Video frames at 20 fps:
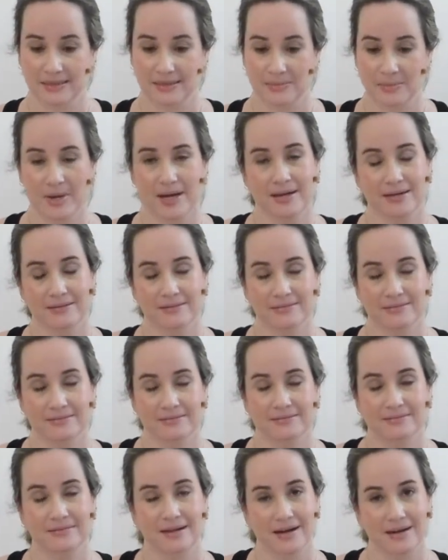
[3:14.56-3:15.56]
But
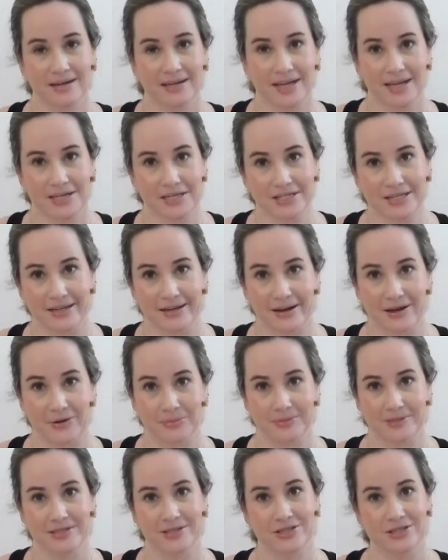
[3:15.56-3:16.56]
on occasion, it
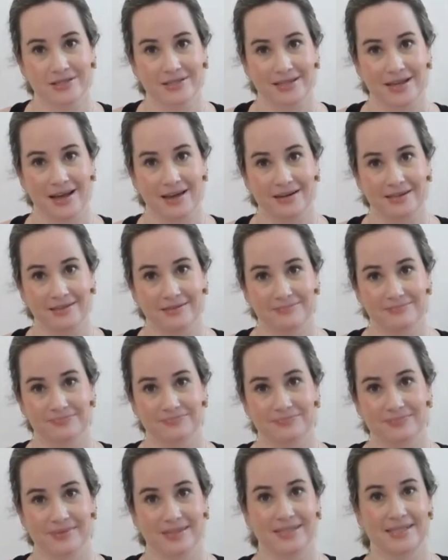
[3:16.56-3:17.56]
helps to just kind of
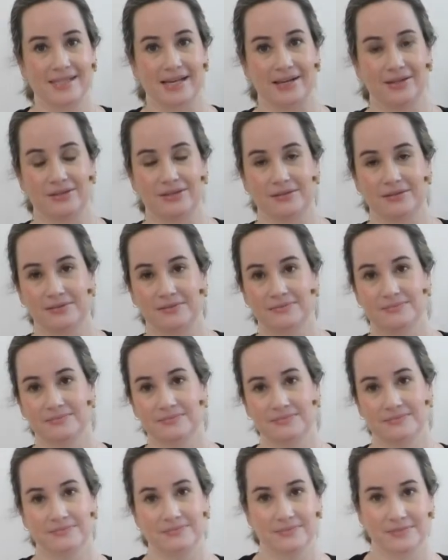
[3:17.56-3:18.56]
settle,
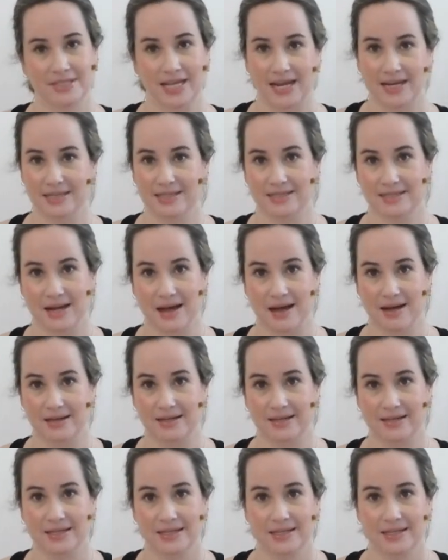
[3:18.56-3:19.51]
take stock,